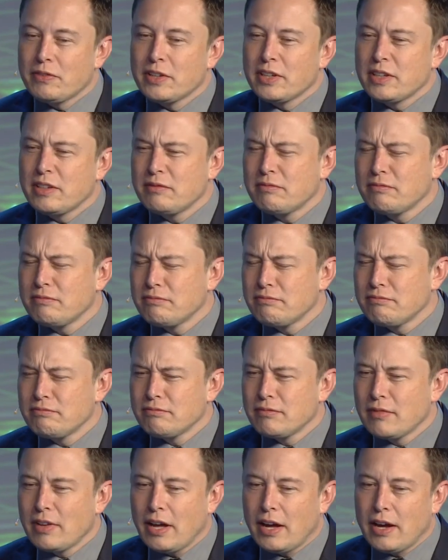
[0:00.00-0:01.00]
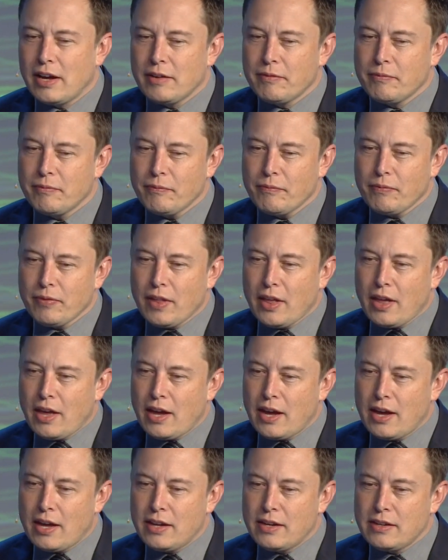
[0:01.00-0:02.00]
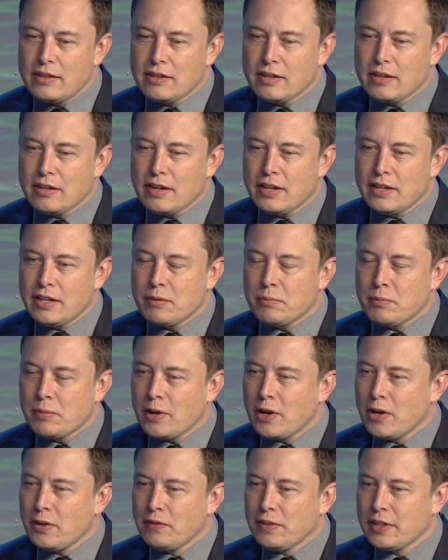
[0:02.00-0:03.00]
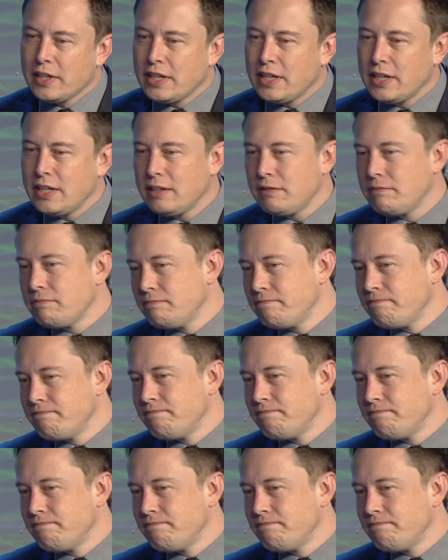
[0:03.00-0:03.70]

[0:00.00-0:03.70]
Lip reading: Roughly. And then probably...